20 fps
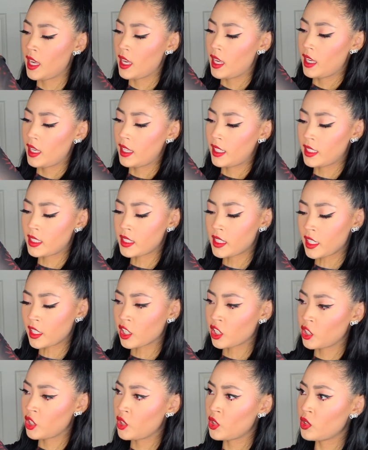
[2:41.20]
it's a
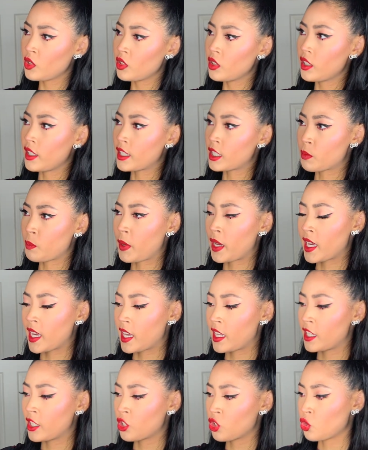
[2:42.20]
cute spaghetti
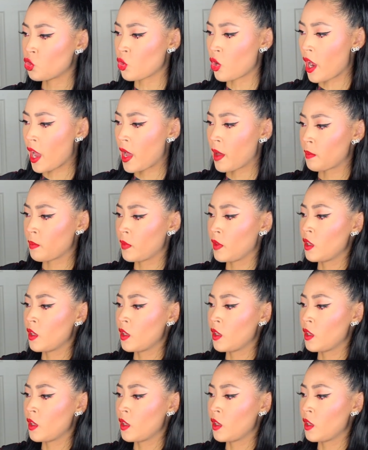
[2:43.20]
strap